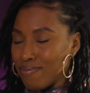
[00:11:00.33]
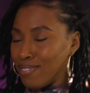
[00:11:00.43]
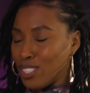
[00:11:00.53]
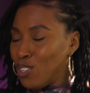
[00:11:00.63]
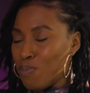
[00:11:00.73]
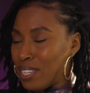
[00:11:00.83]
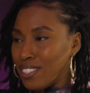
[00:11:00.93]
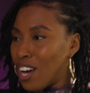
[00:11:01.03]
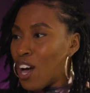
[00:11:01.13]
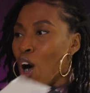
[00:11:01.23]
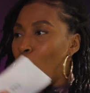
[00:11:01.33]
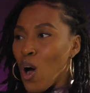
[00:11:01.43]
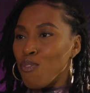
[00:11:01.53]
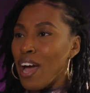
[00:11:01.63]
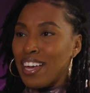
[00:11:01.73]
you've been
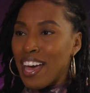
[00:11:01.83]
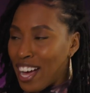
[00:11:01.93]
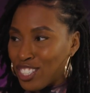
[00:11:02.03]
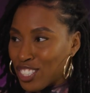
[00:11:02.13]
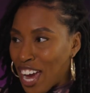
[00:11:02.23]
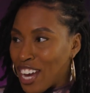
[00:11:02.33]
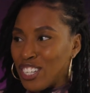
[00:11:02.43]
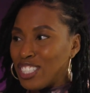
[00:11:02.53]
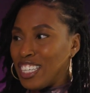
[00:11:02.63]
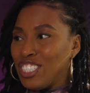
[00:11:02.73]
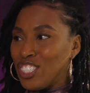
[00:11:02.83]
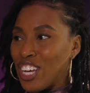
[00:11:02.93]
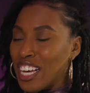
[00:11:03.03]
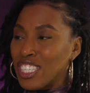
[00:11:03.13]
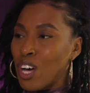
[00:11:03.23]
already an educator
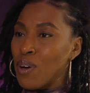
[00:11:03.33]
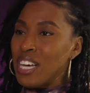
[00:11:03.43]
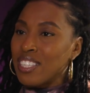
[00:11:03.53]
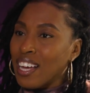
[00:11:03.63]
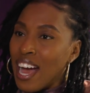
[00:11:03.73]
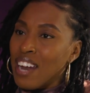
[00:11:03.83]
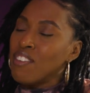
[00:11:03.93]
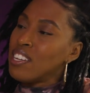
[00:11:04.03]
teaching, and so it's a kind of a